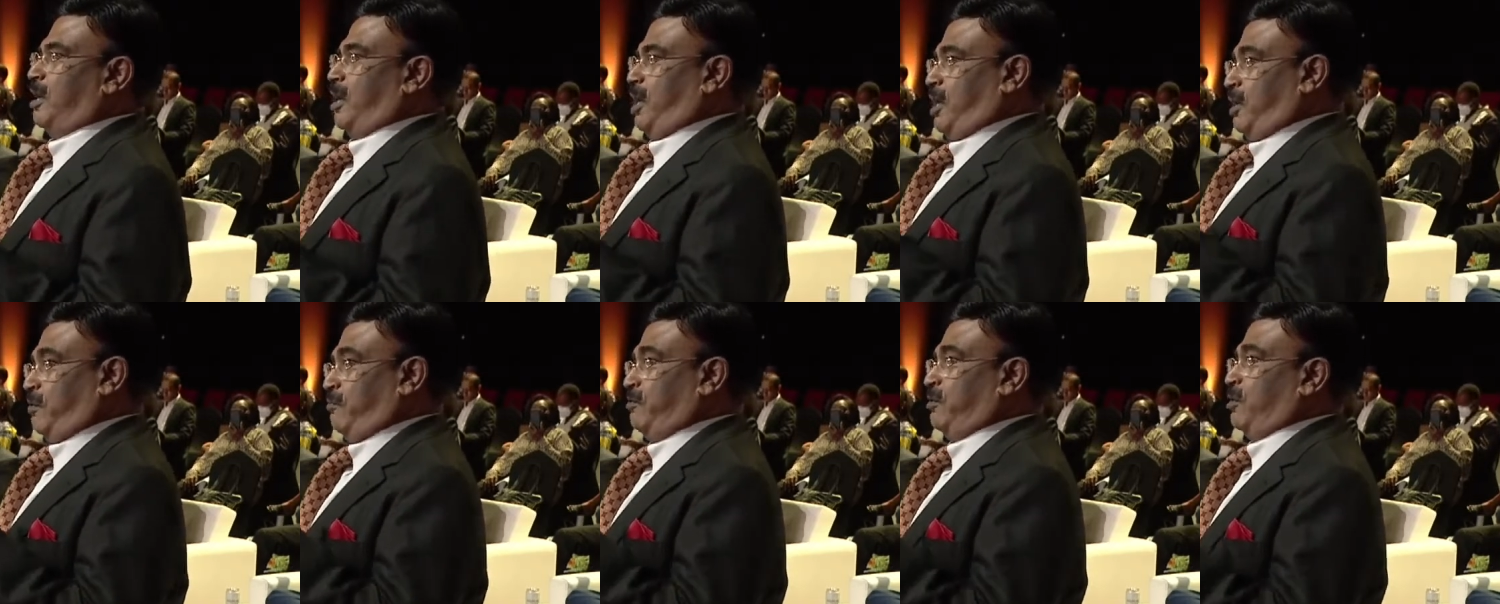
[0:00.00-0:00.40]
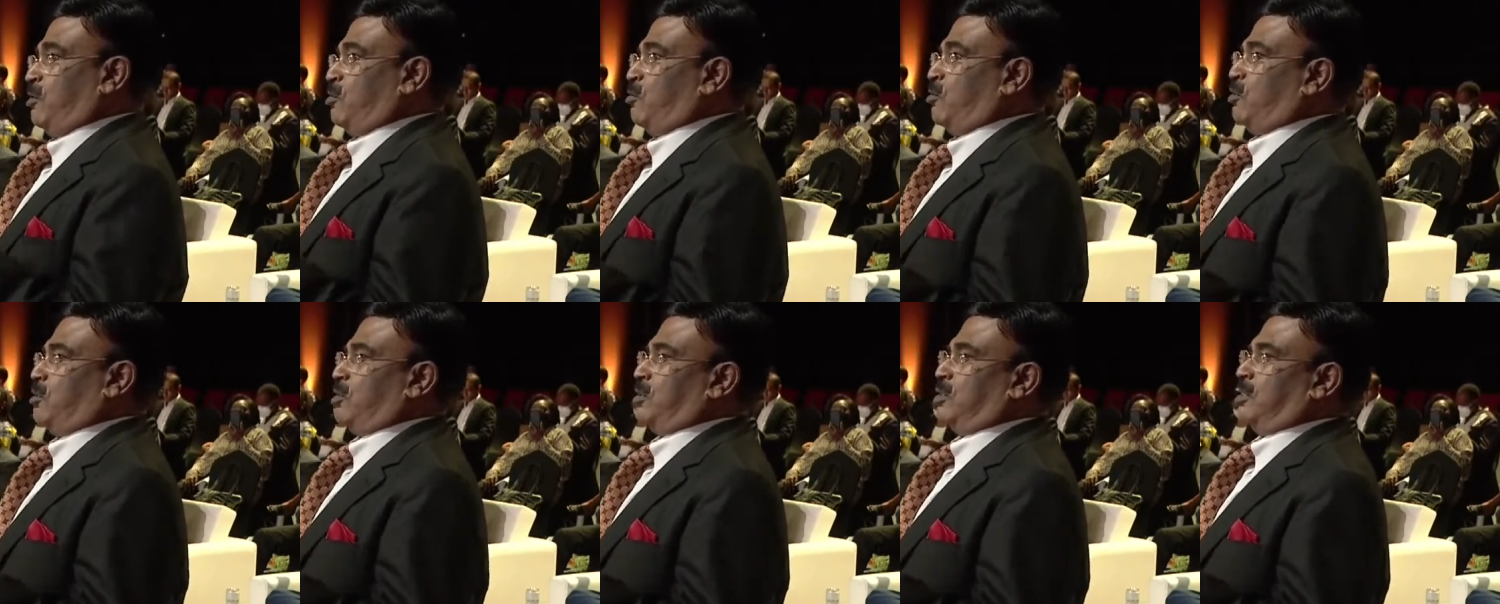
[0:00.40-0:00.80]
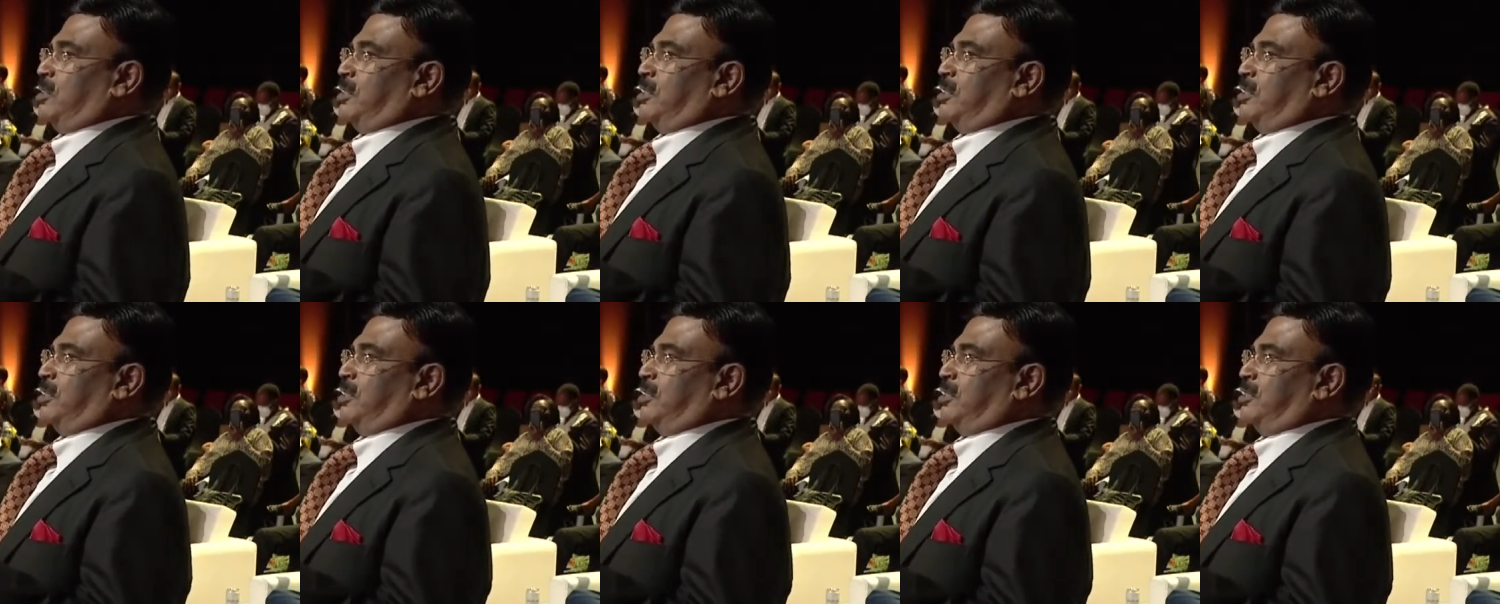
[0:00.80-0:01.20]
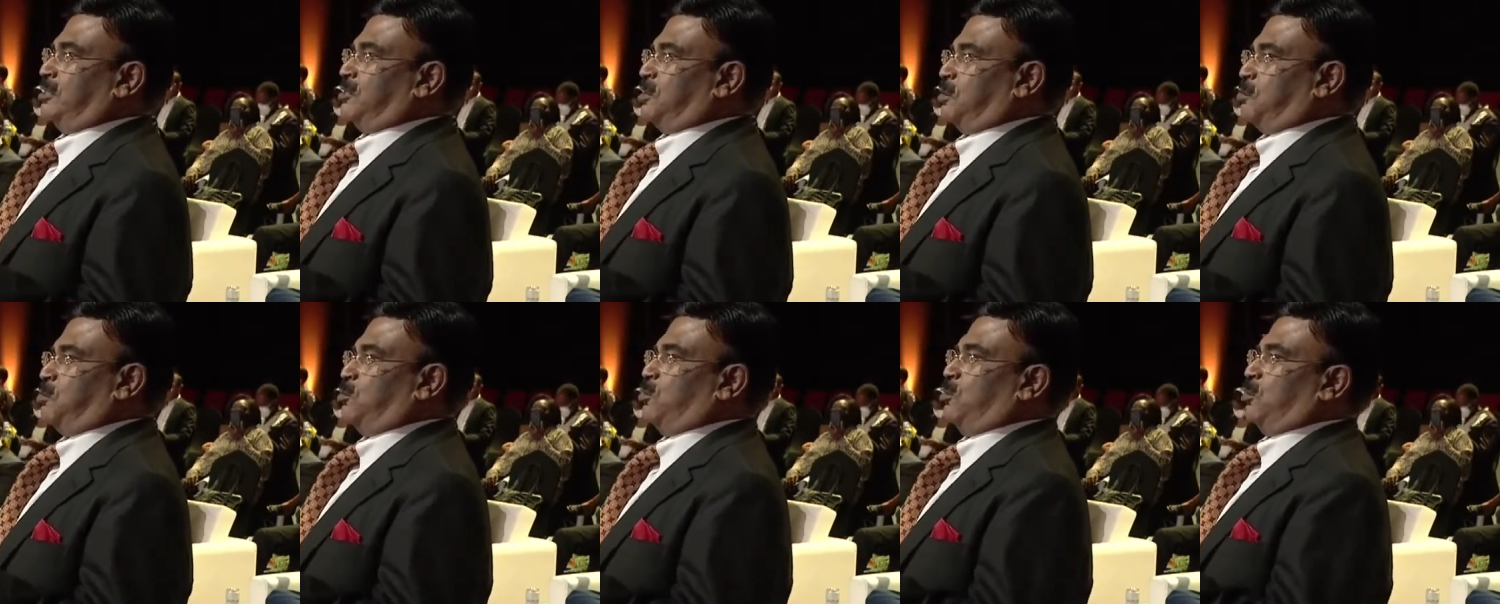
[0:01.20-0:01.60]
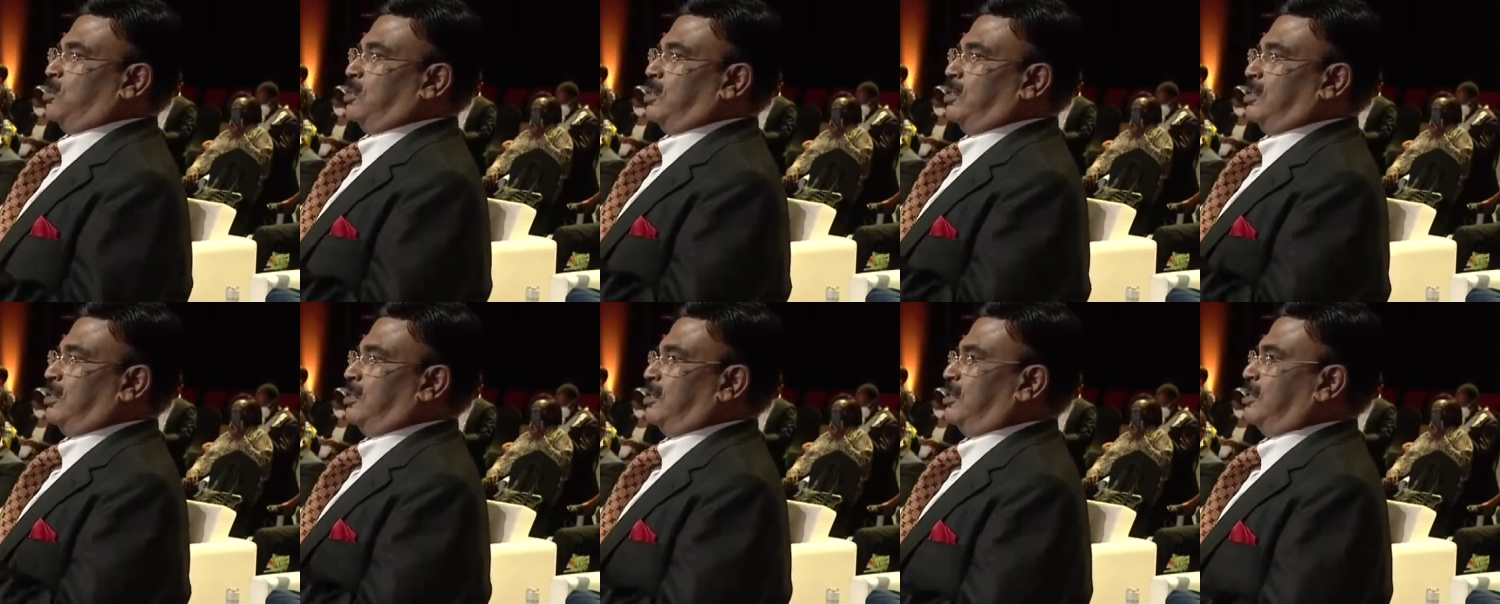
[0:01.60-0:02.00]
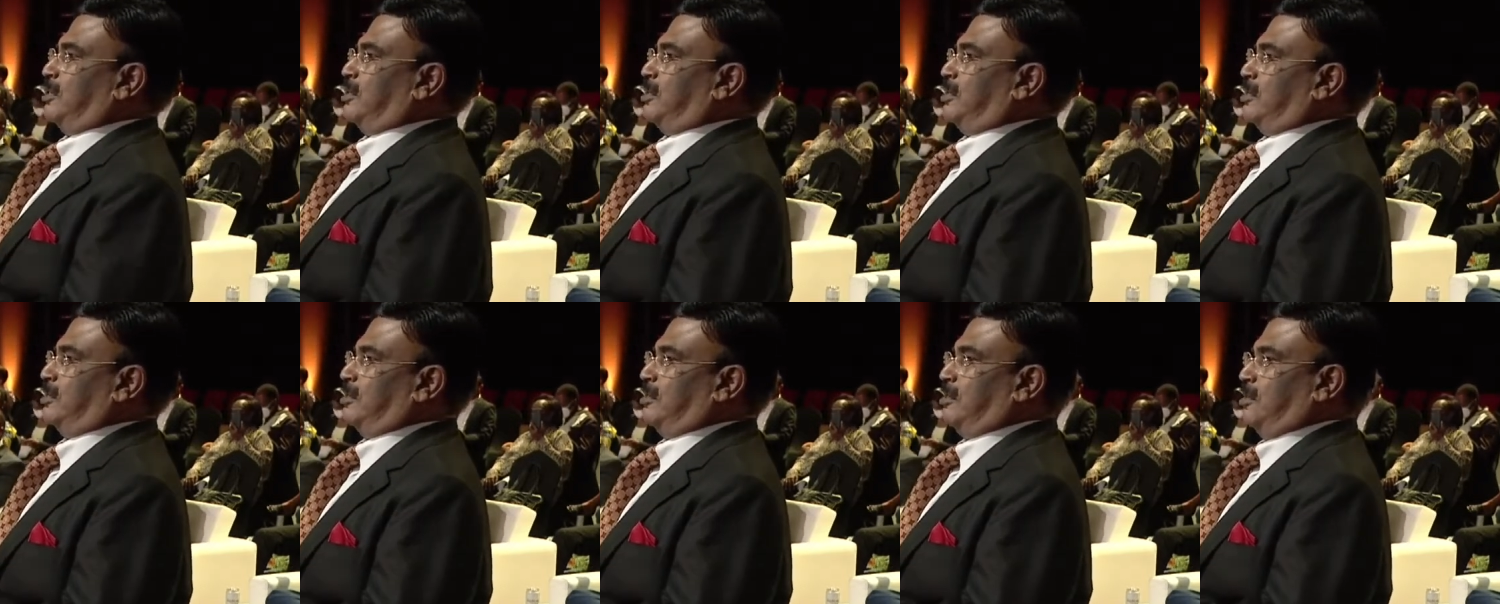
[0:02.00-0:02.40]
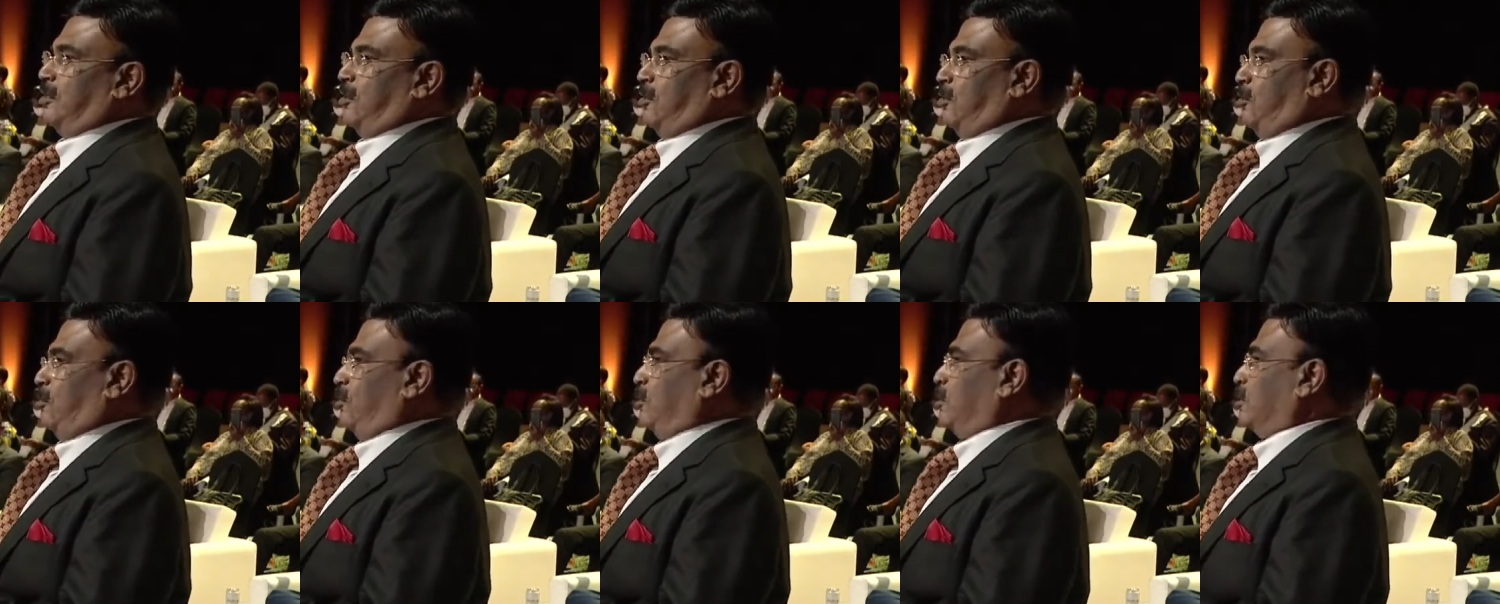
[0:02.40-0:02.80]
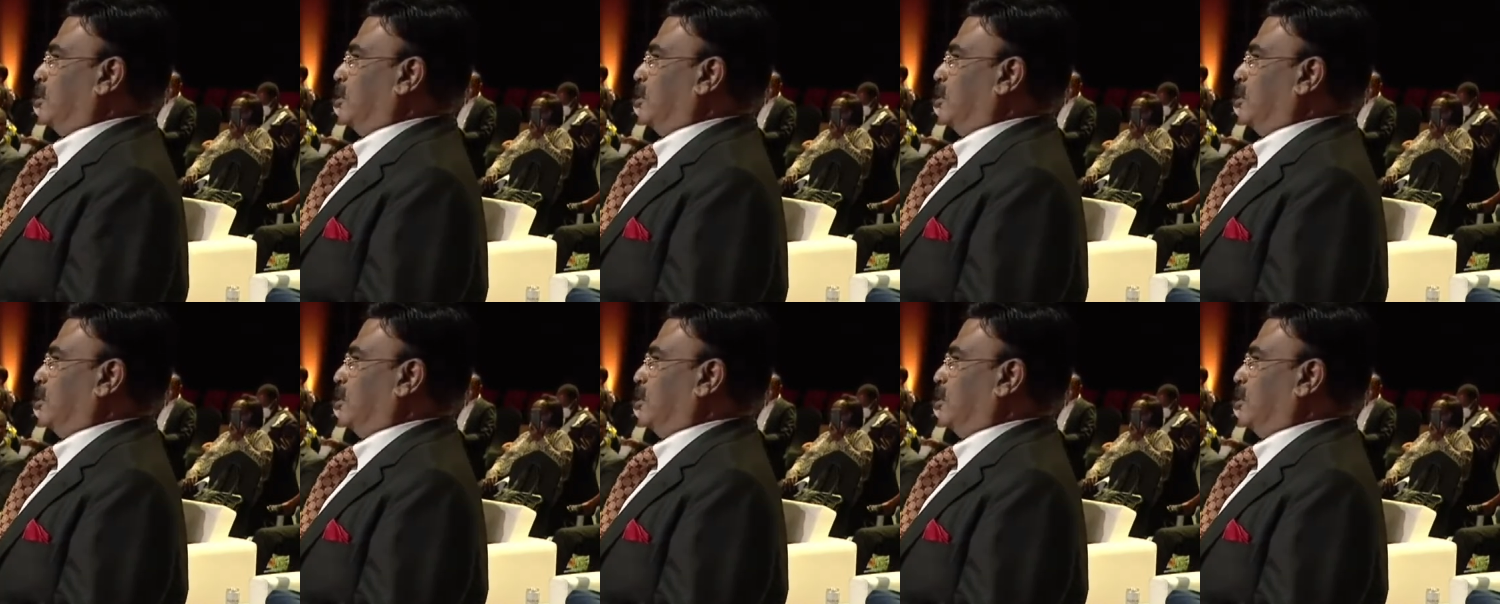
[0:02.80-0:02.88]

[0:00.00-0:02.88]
and we have got the support and all